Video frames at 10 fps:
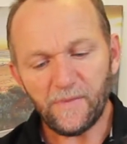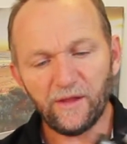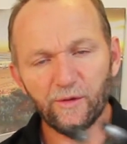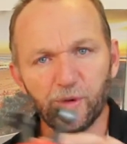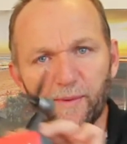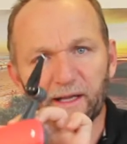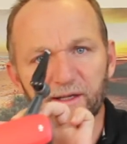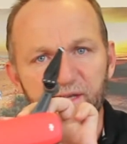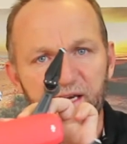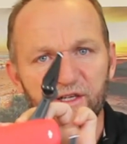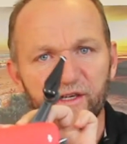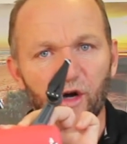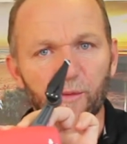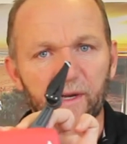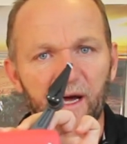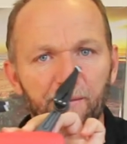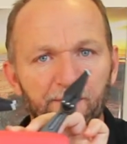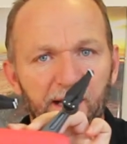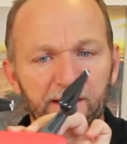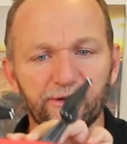the propellers actually open
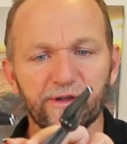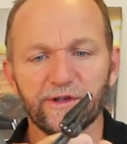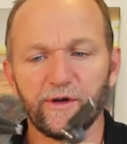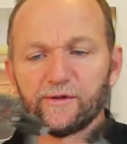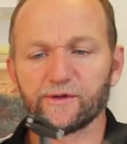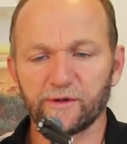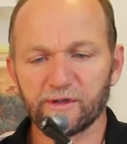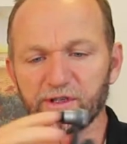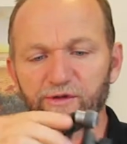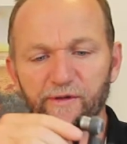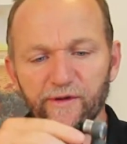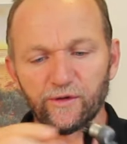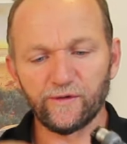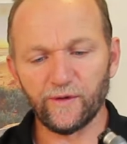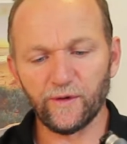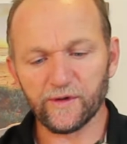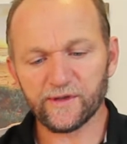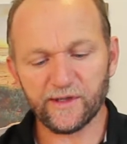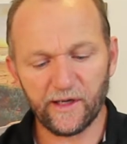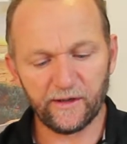up under its own sort of centrifugal force.
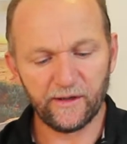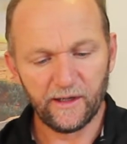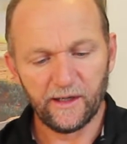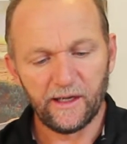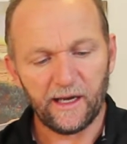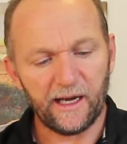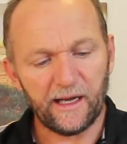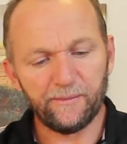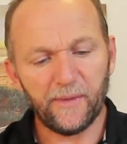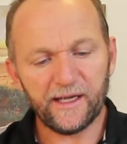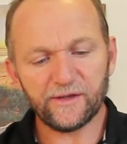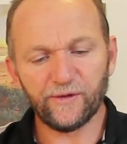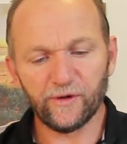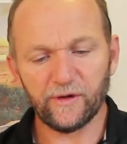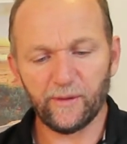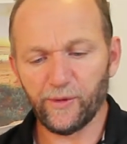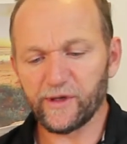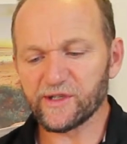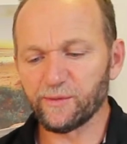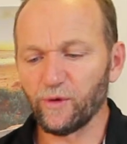So it makes for a
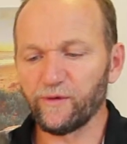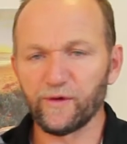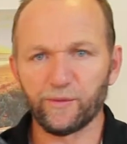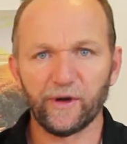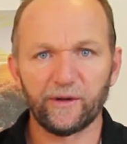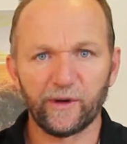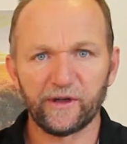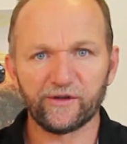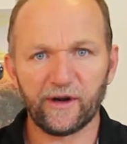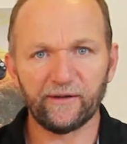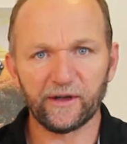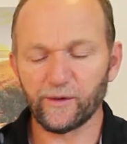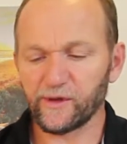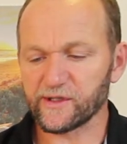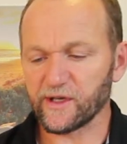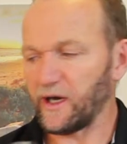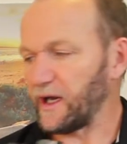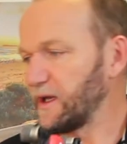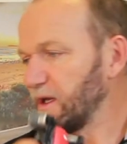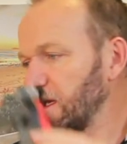pretty small footprint when you're traveling with this
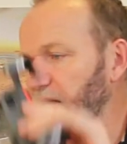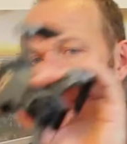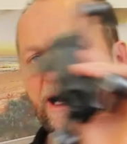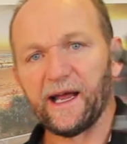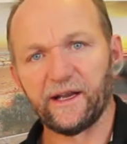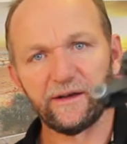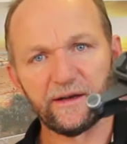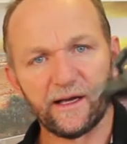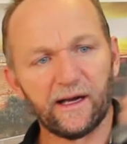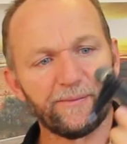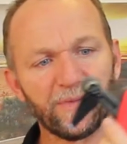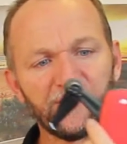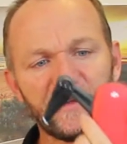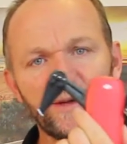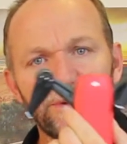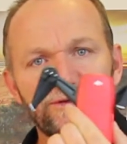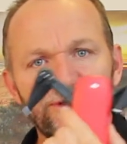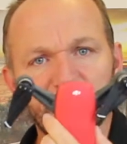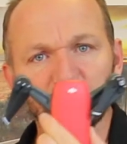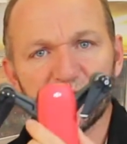guy. I've done a bit of
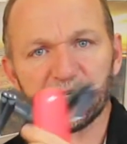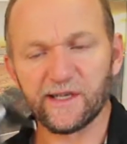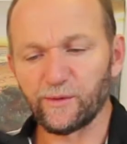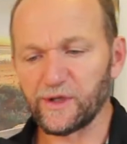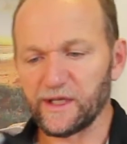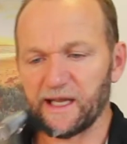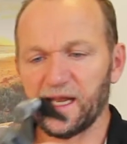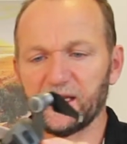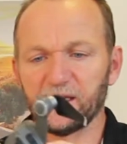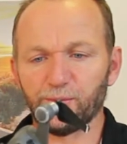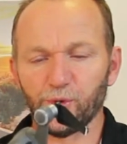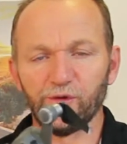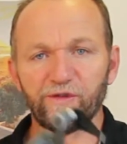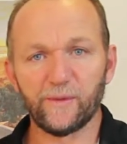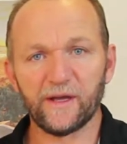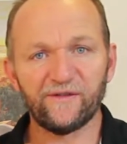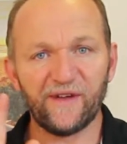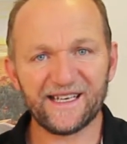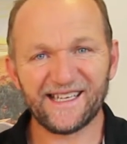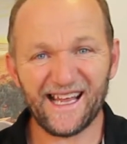travel testing with it, and it proved to be
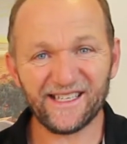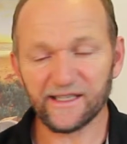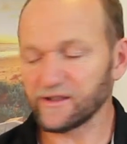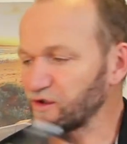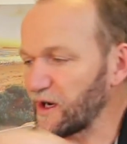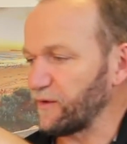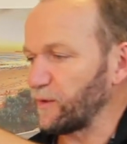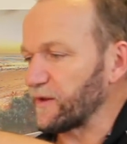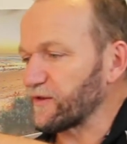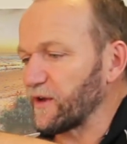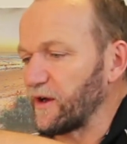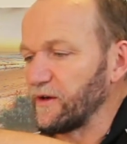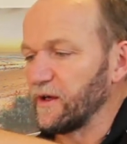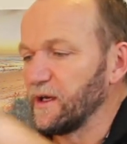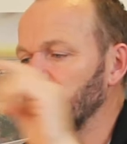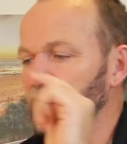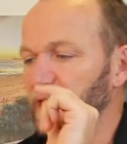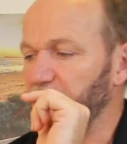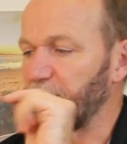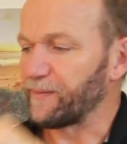fantastic to travel with. So
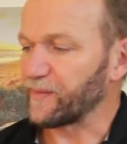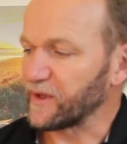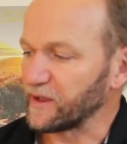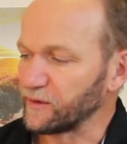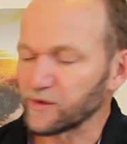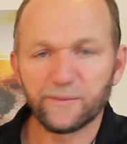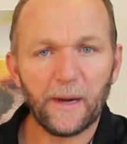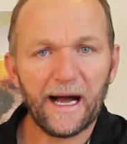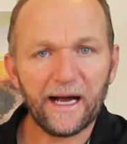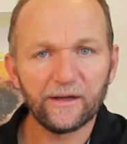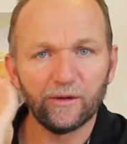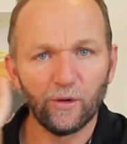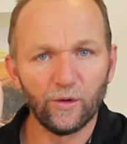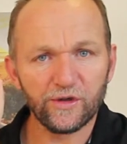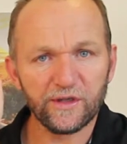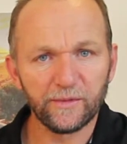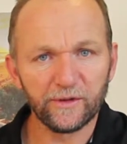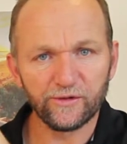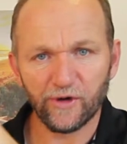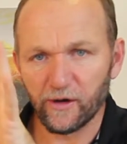the little Spark, awesome
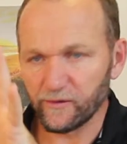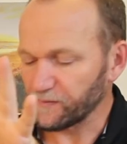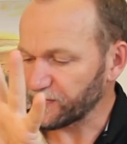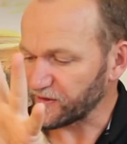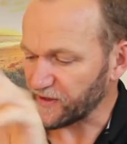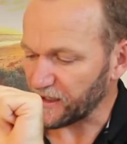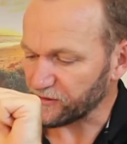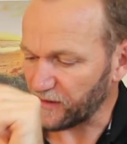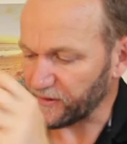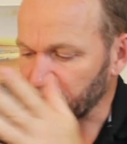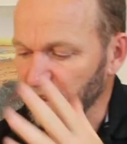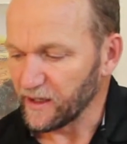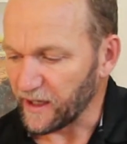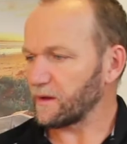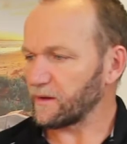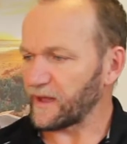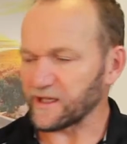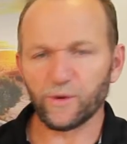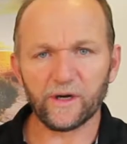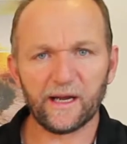little drone to take traveling.
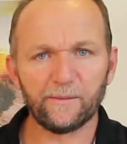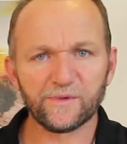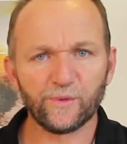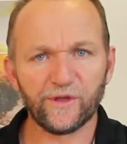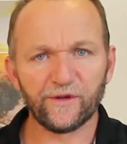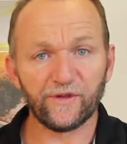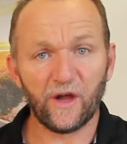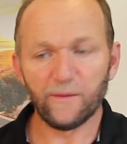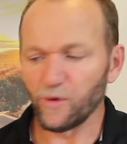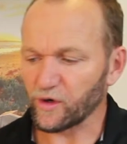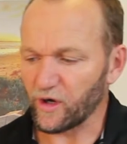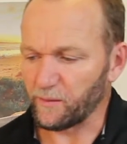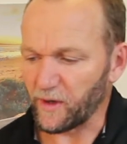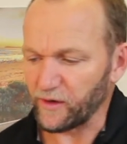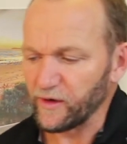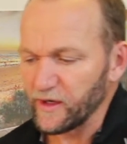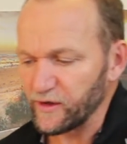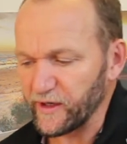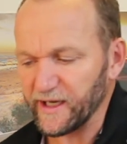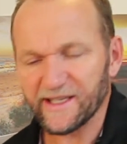That's what comes with the Fly More combo.
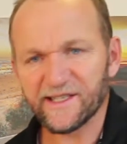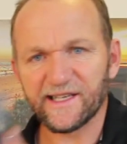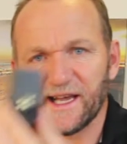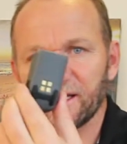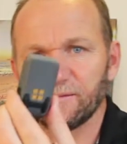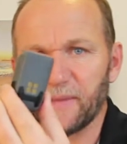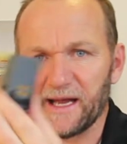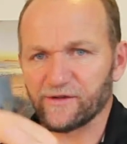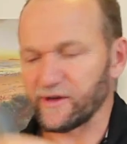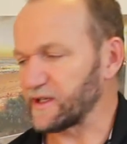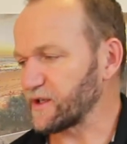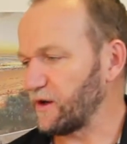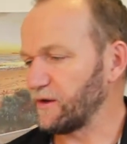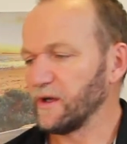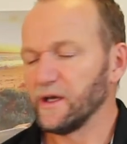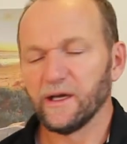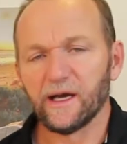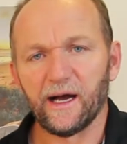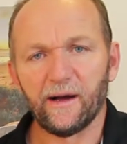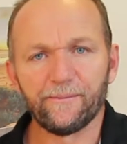You get a second battery. So
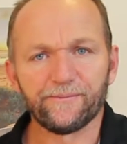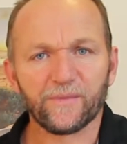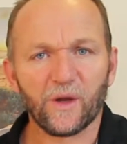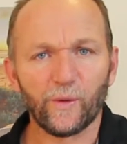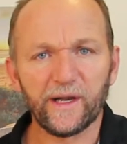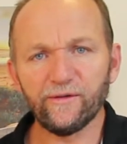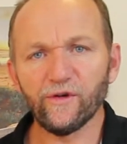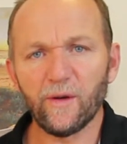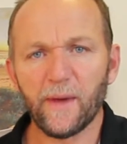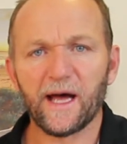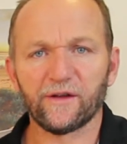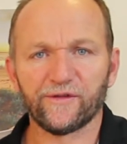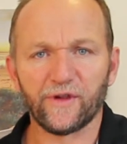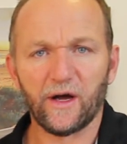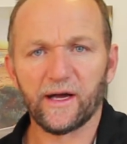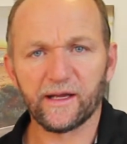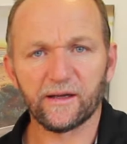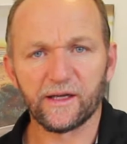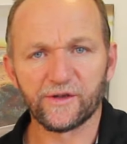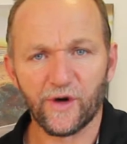whenever I'm out
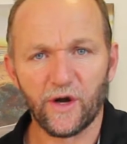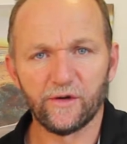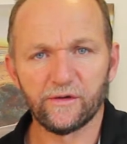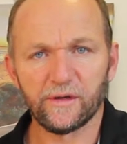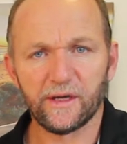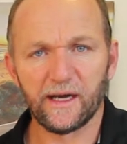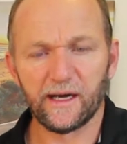flying a drone,